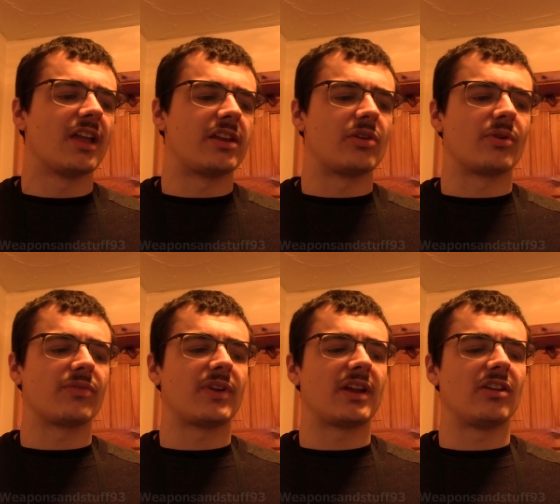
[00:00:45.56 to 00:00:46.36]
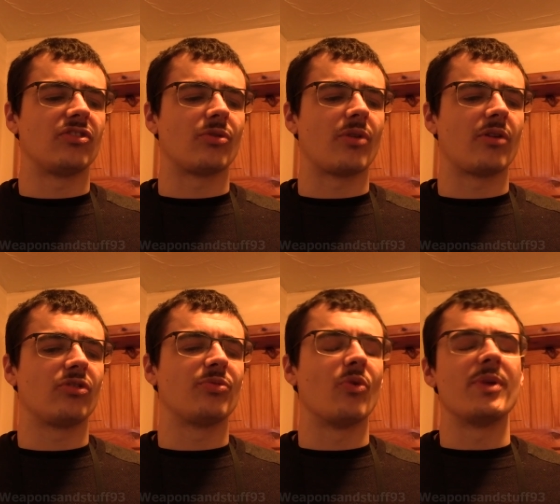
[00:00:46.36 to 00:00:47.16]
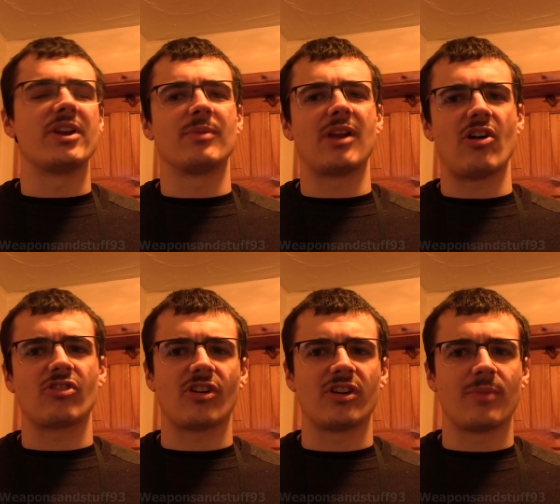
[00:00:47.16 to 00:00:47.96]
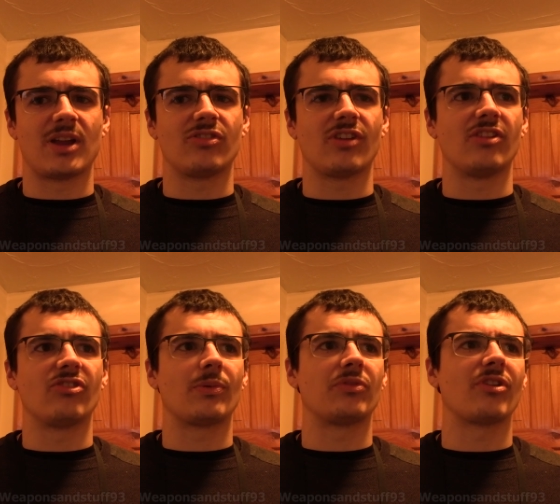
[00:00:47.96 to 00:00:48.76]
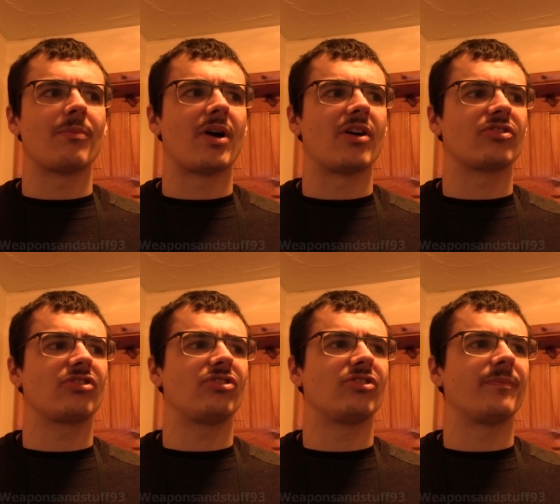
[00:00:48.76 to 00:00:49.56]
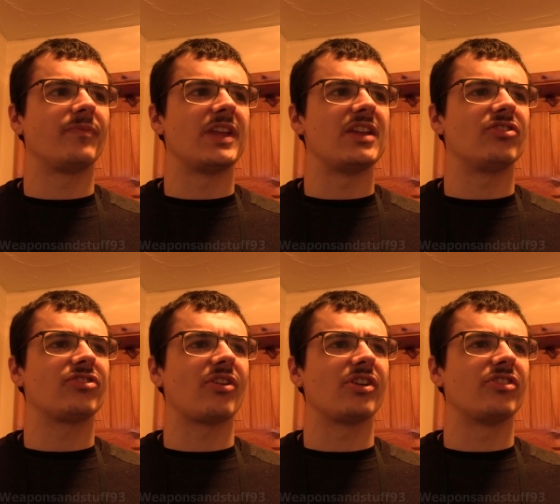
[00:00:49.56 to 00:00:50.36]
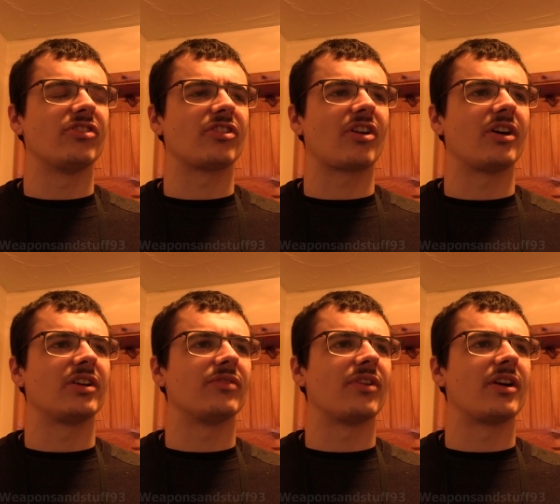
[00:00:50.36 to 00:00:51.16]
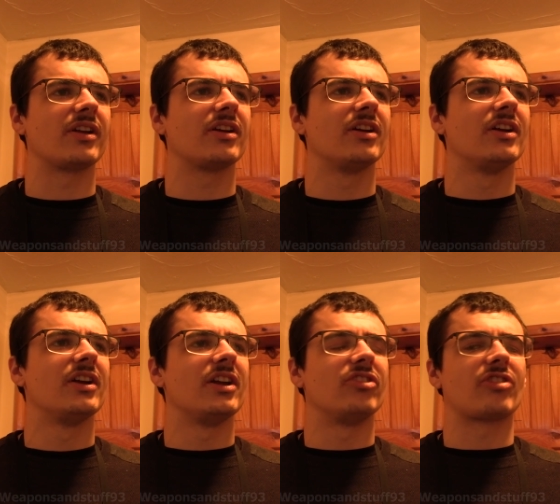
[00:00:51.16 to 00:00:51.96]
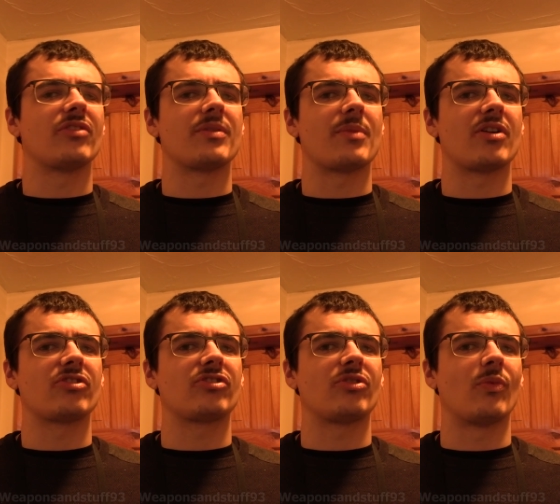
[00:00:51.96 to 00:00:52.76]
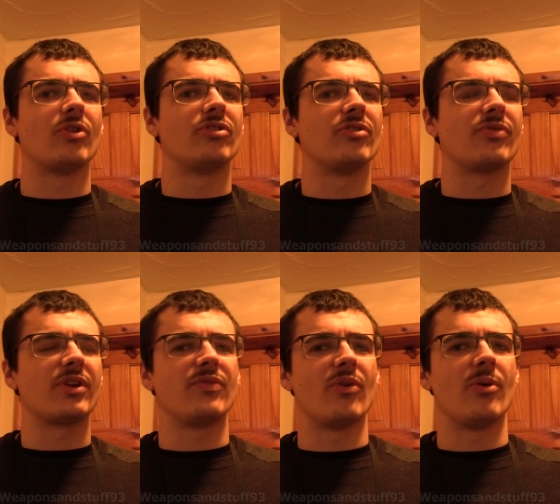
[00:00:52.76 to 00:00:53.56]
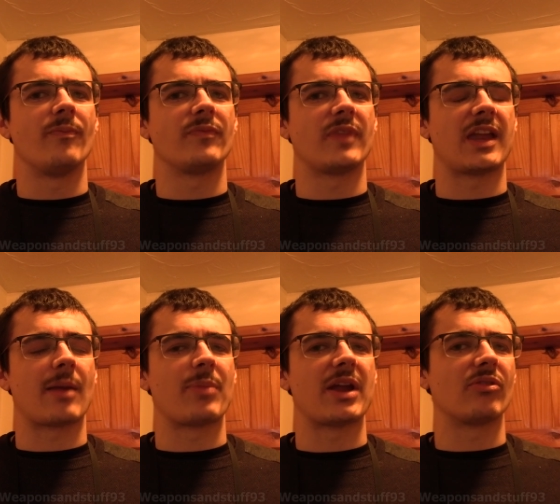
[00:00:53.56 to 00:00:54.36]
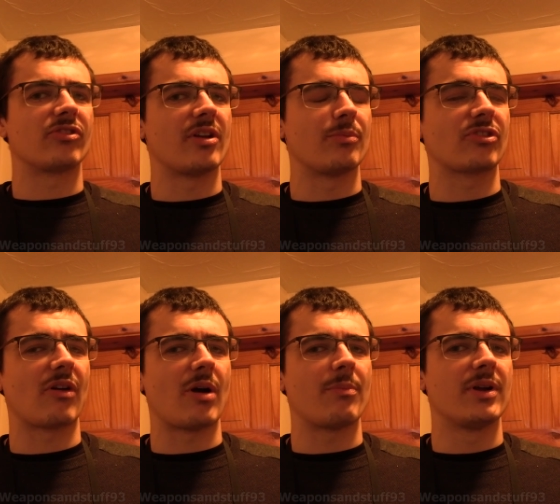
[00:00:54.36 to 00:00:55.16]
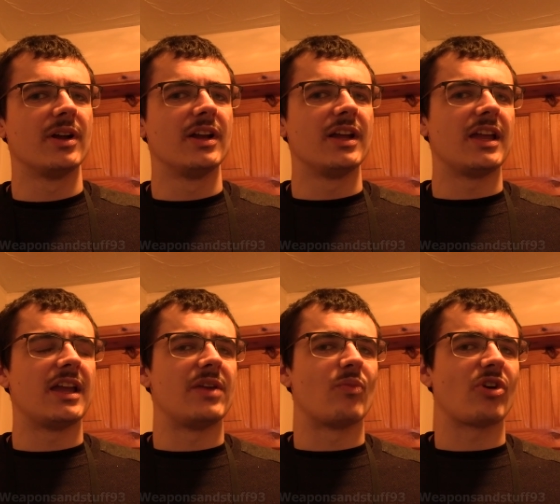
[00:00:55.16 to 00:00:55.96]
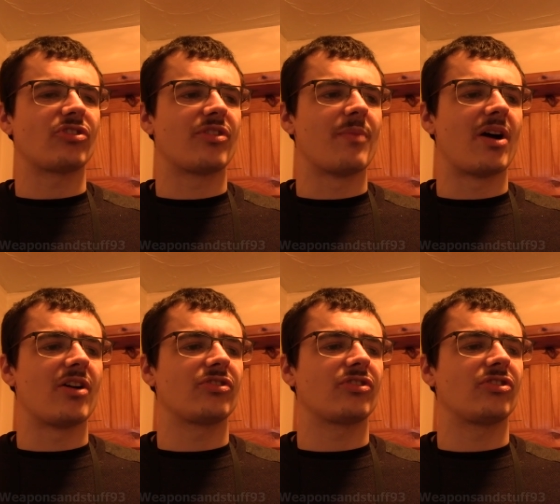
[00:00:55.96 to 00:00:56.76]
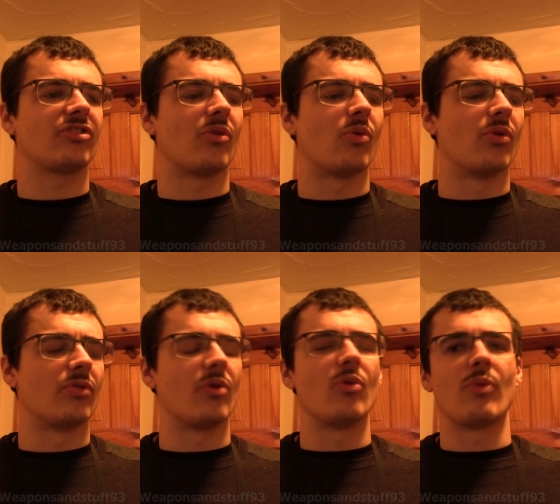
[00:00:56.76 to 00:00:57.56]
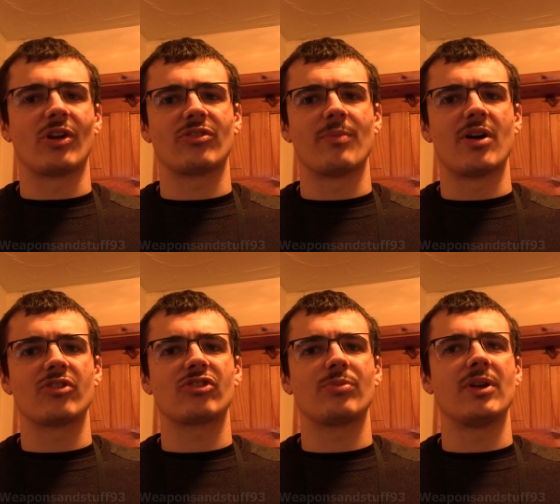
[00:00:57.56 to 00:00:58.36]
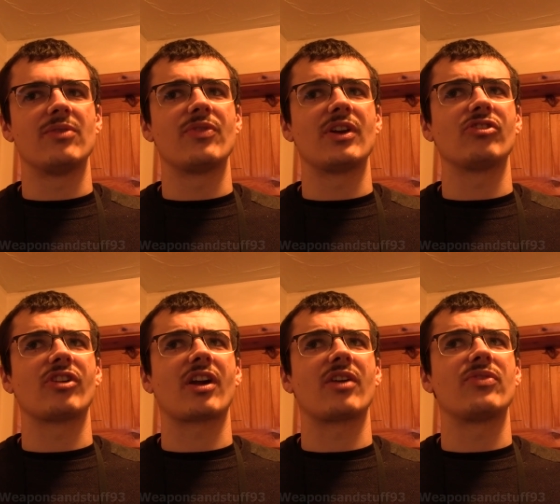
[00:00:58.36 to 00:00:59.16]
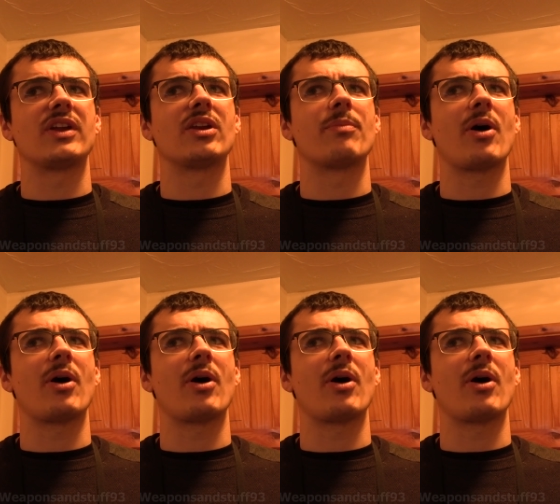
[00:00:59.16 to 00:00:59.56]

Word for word: And the annoying thing is, although small, medium, and large kind of makes sense, with some masks, the sizes are kind of like in Soviet masks, 1, 2, 3, 4, they get bigger as numbers go up in Western masks, or not all Western masks, but in things like I think the